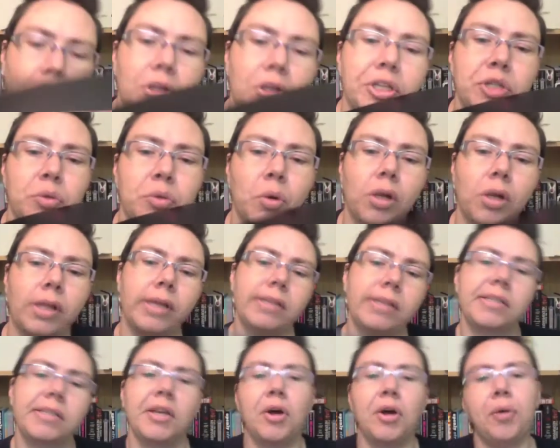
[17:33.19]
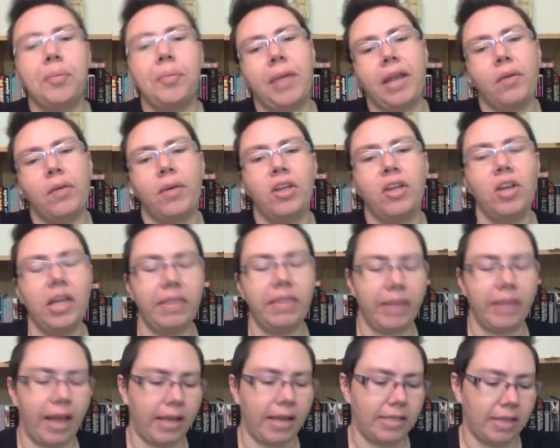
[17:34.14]
twirly. So anyway, you get the
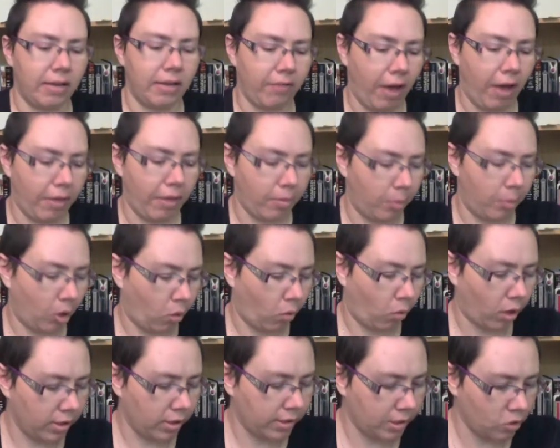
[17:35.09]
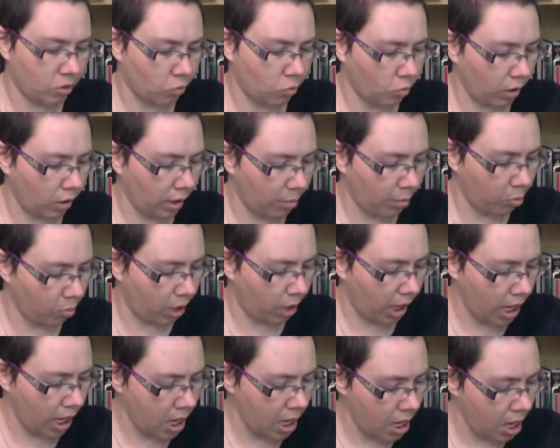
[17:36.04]
idea of how the book works. It's really pretty.
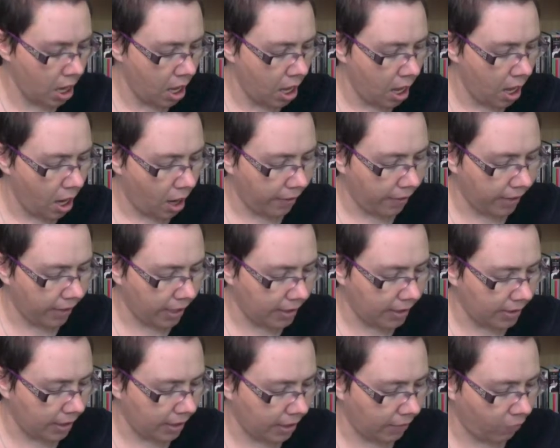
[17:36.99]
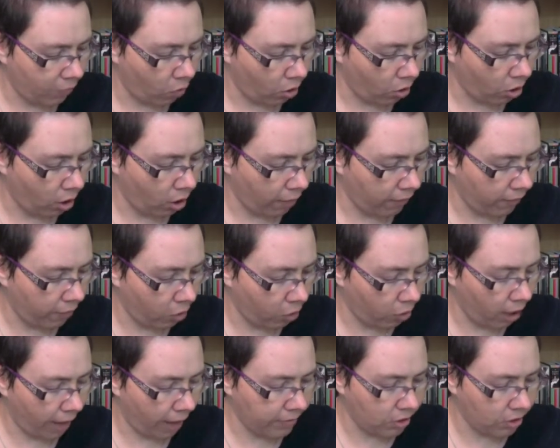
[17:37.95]
On the inside, the photogra
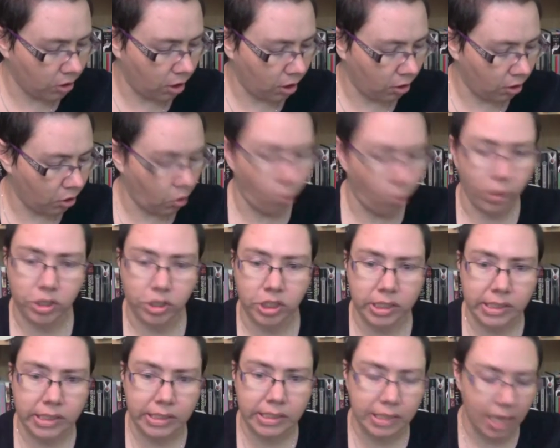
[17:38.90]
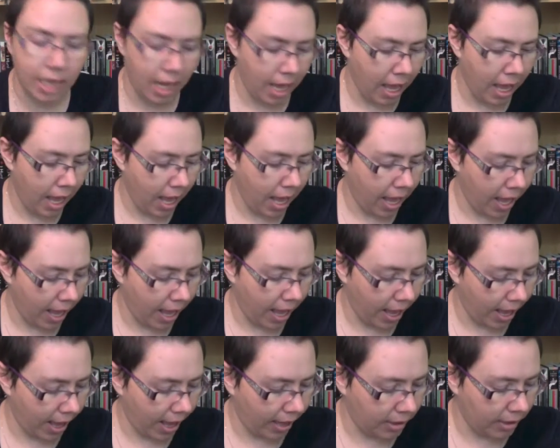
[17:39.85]
photographs are all gorgeous.
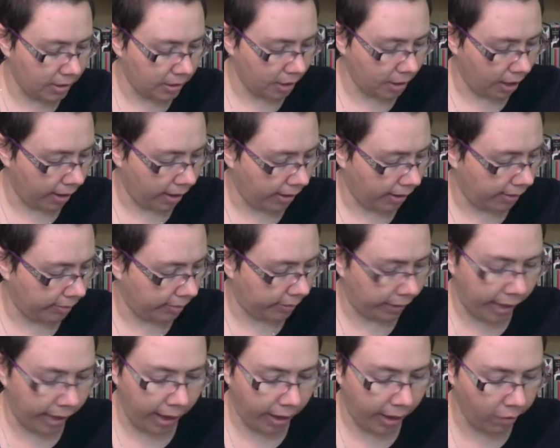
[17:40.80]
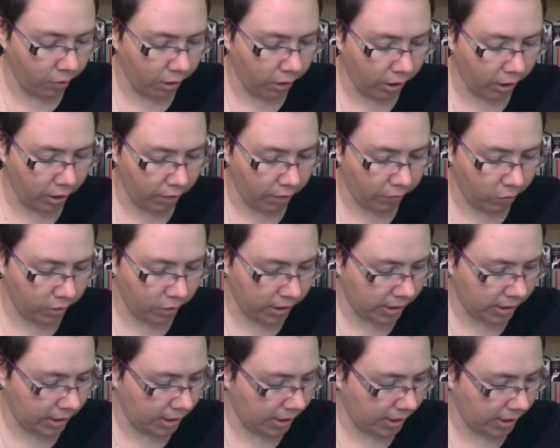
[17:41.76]
And uh, yeah, I really look forward to sitting
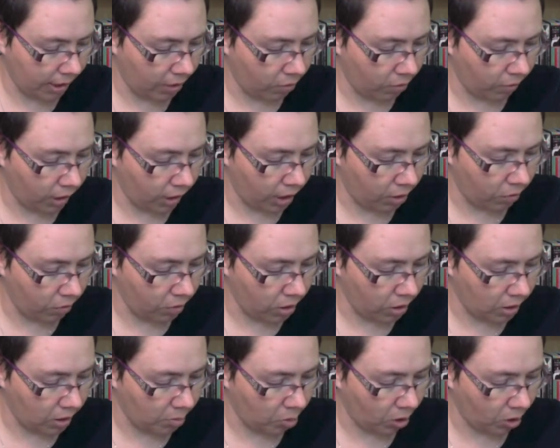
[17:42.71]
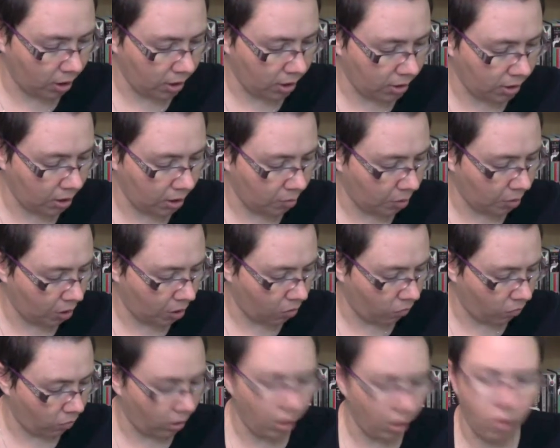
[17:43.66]
down and reading through this book. That's going to be
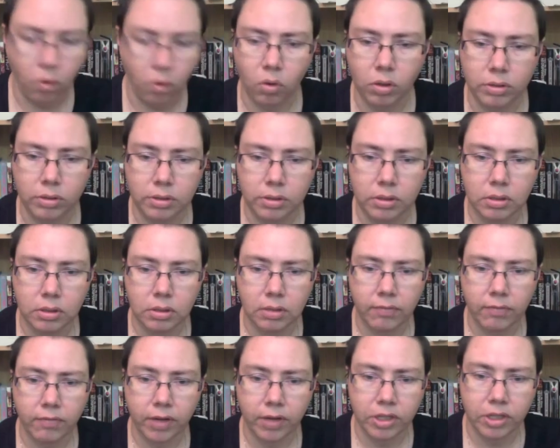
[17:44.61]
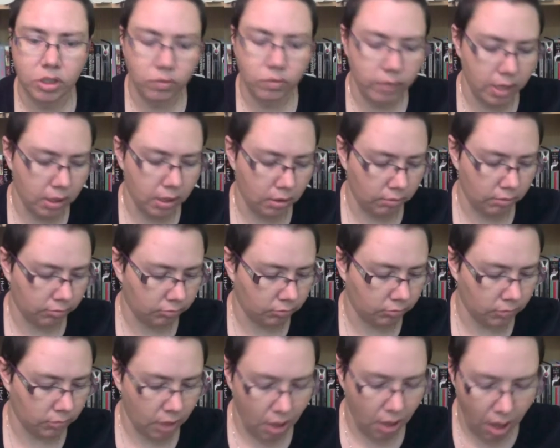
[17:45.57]
really cool. Fun to read.
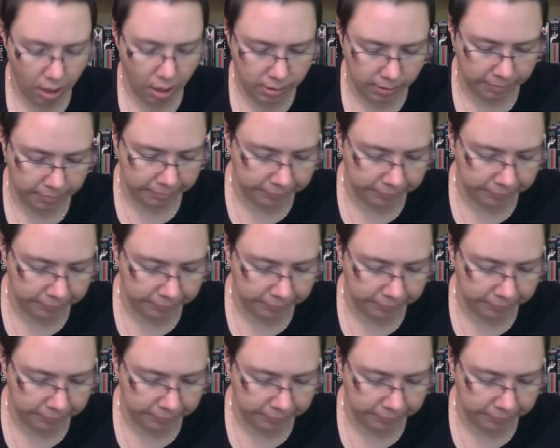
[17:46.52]
Awesome.